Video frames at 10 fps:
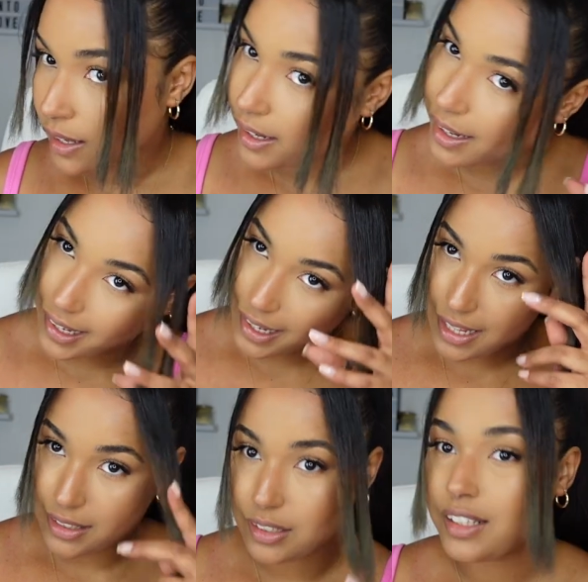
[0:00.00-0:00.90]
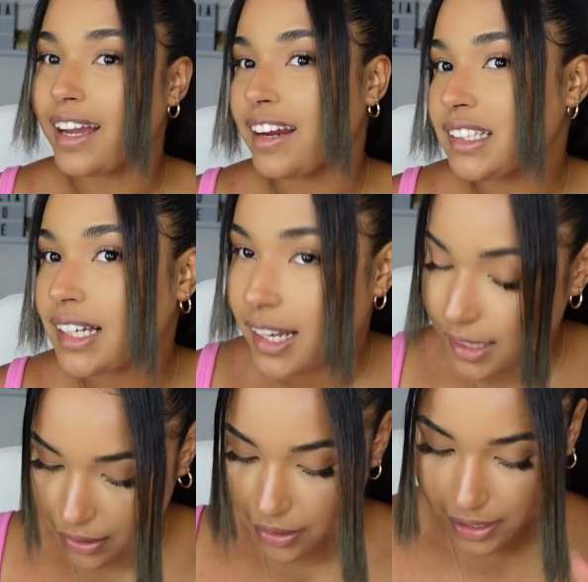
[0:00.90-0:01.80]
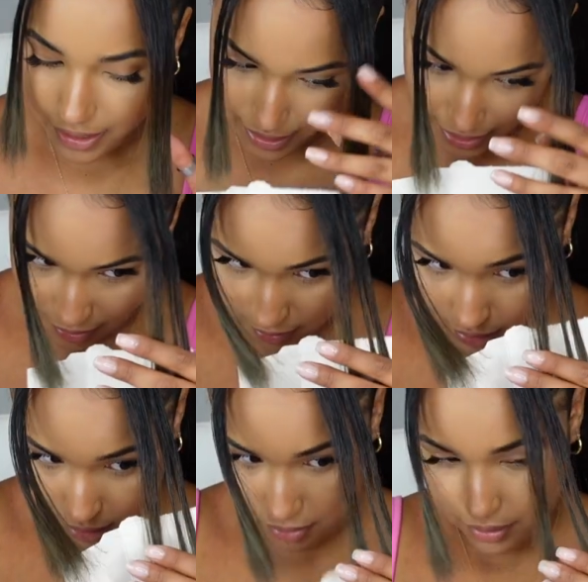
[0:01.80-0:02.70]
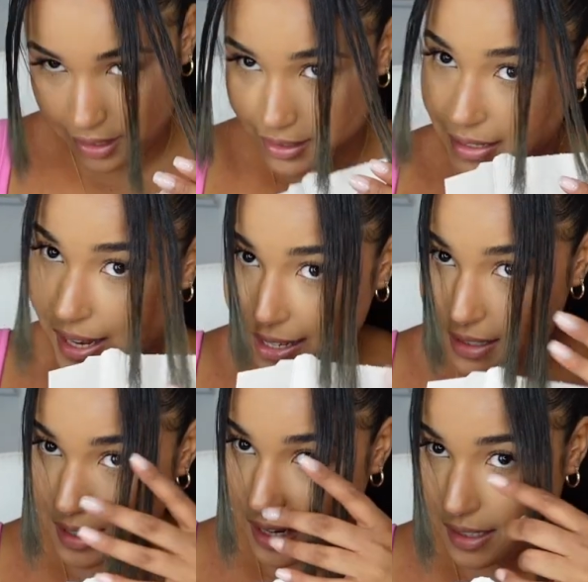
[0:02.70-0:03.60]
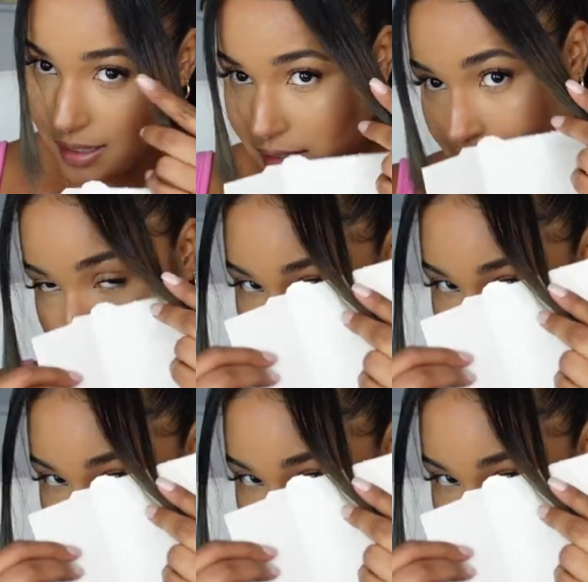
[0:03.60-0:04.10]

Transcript: Okay guys, so the hair is kind of green again, so the dye is kind of